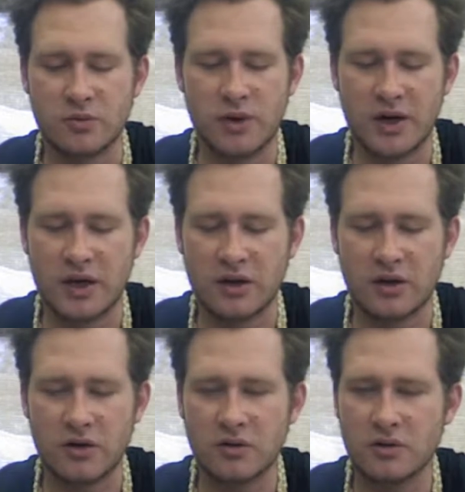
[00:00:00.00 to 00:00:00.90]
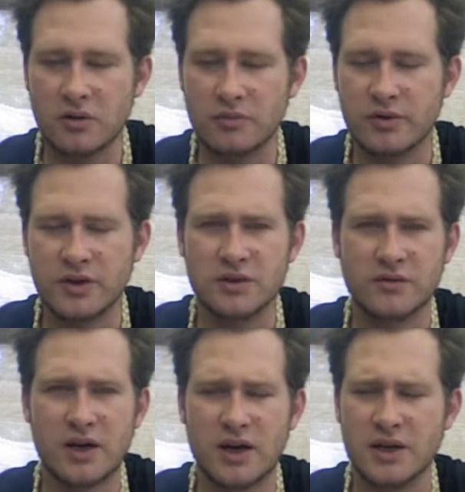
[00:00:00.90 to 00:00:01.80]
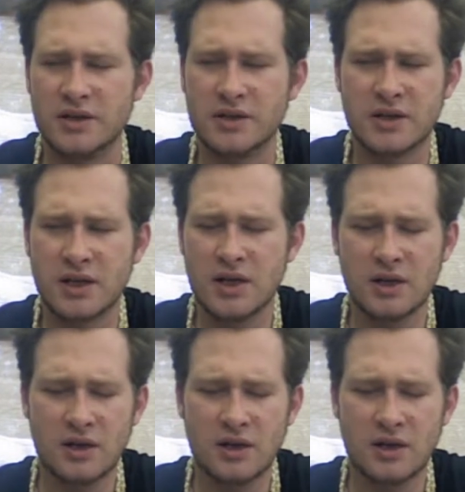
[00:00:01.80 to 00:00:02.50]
of you buying, you know, bricks of cards.